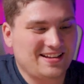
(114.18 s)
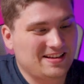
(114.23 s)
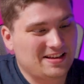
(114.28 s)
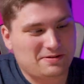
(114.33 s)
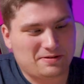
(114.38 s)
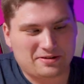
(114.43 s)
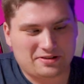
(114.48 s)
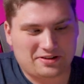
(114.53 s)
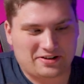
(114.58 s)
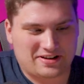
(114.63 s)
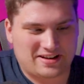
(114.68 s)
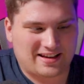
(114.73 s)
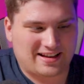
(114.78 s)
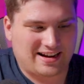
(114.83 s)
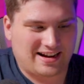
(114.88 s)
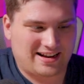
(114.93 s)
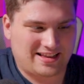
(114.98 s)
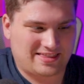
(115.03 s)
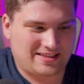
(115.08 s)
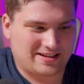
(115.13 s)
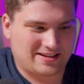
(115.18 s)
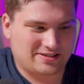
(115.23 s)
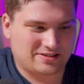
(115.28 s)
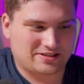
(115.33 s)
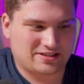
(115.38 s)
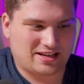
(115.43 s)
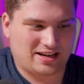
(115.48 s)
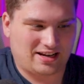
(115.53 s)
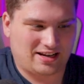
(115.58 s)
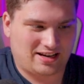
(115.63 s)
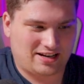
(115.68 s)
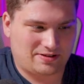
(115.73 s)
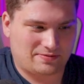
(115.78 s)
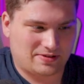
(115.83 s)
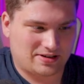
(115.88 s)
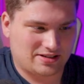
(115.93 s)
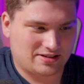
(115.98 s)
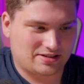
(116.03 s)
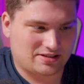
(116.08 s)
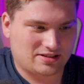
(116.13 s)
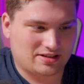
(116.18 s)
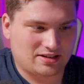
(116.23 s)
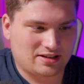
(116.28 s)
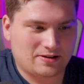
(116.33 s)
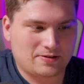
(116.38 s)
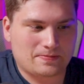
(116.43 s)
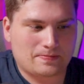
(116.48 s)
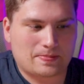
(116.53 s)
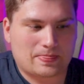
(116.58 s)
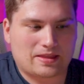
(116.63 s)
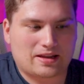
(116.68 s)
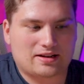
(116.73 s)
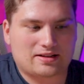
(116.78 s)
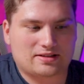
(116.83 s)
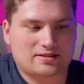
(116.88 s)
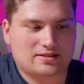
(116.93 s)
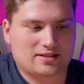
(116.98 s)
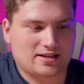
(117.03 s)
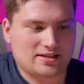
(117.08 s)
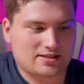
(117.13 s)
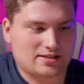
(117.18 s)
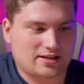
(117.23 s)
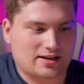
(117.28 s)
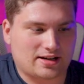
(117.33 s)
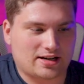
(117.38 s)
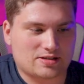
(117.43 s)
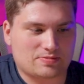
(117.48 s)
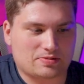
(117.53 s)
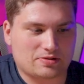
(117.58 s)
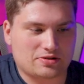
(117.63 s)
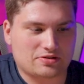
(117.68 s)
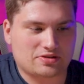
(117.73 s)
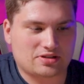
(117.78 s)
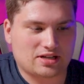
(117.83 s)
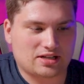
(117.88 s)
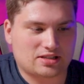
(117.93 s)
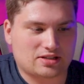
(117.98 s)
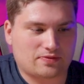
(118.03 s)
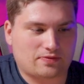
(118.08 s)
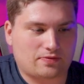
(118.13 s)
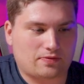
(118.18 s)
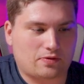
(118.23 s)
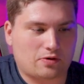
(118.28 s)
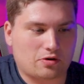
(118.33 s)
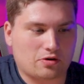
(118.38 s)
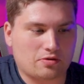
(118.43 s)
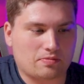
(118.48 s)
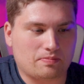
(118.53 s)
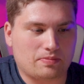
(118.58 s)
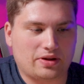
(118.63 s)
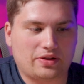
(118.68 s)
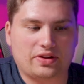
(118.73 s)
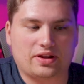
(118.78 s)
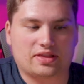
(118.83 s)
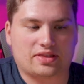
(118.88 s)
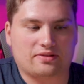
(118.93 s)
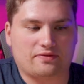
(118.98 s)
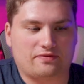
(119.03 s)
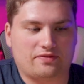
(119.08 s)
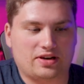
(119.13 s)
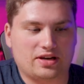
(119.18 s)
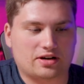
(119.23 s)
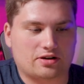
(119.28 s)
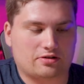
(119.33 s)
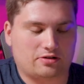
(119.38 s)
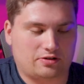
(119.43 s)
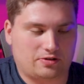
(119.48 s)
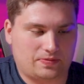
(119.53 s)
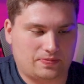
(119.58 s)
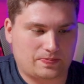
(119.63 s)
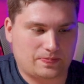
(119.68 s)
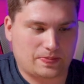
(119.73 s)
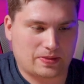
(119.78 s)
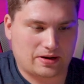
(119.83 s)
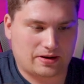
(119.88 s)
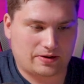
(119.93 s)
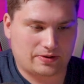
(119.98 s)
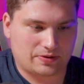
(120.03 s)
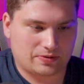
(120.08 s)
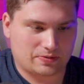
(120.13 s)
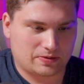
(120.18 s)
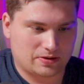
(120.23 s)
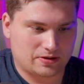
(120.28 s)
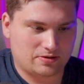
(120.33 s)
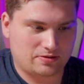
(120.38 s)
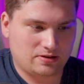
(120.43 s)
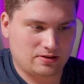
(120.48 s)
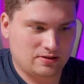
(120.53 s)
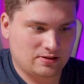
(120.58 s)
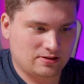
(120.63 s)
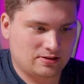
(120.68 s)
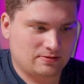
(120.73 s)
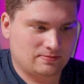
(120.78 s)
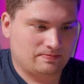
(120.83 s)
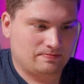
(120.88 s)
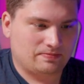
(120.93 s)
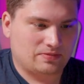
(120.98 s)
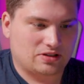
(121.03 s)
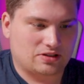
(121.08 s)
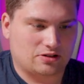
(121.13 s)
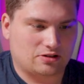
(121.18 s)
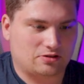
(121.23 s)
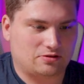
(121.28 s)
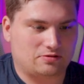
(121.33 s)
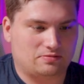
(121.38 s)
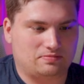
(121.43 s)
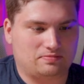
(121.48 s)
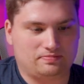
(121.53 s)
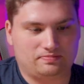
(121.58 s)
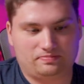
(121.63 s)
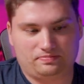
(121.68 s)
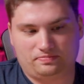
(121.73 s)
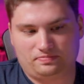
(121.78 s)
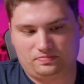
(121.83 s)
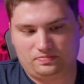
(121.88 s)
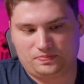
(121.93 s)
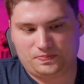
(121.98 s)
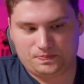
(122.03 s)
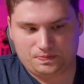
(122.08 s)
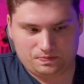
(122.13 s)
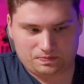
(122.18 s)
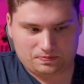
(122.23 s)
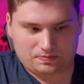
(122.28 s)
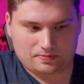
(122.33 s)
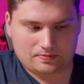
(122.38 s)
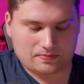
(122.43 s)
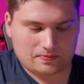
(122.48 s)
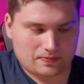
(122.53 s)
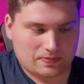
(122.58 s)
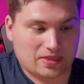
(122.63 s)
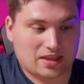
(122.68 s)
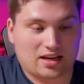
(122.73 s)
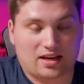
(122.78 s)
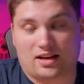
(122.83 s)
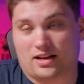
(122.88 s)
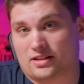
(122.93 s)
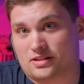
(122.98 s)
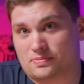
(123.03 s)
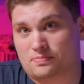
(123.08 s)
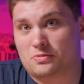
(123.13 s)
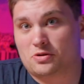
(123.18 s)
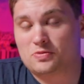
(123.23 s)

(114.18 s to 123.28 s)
you aren't looking at anything else anyways. Tesla has produced its 4 millionth vehicle on the road. So, as